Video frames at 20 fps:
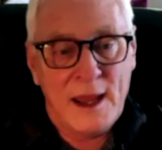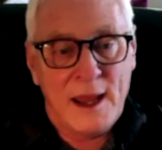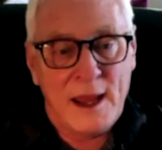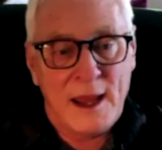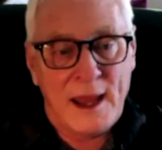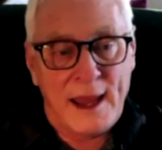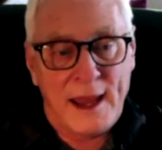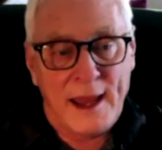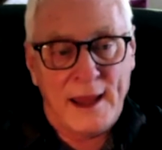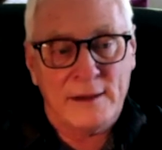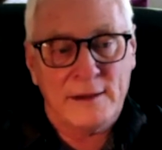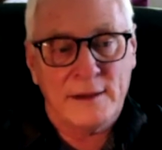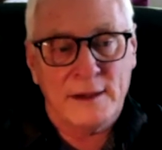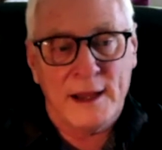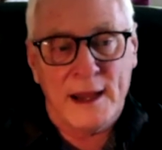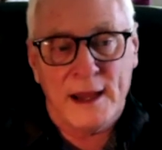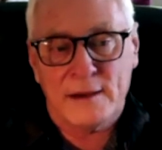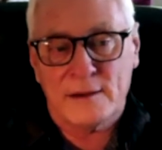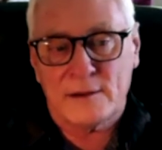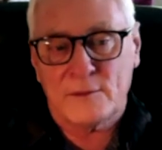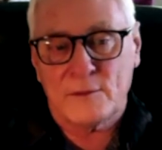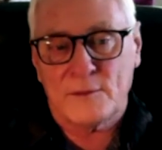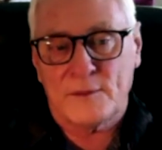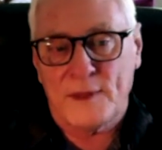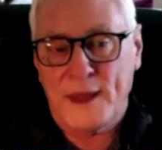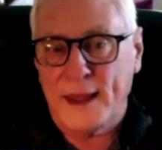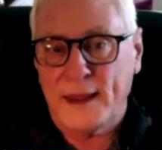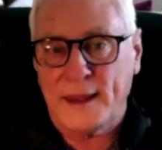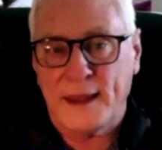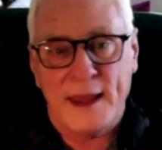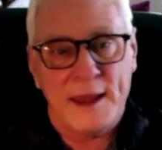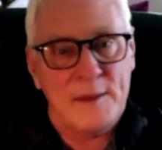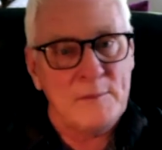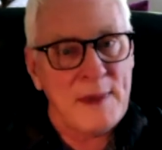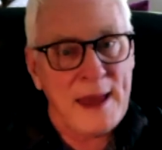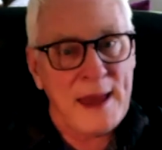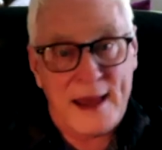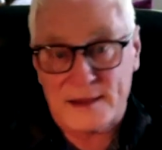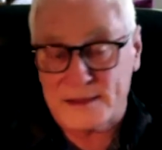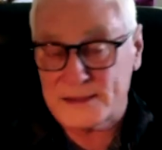And yet they came
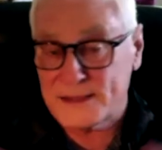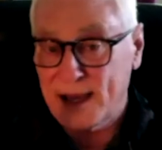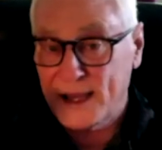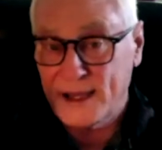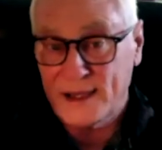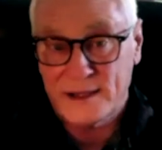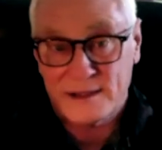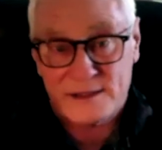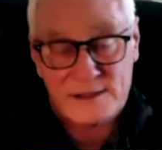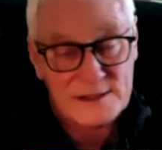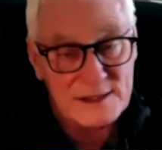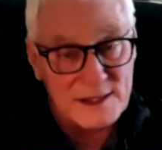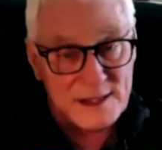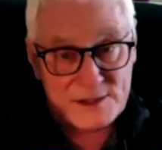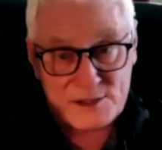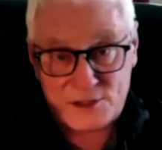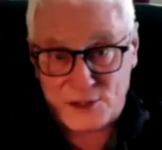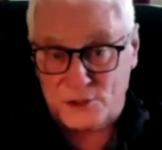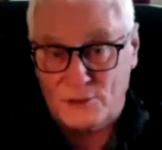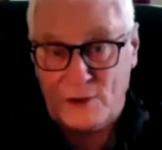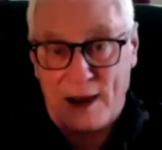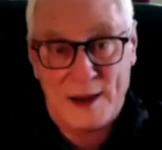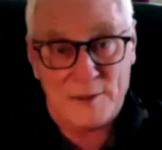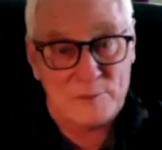back saying it's the right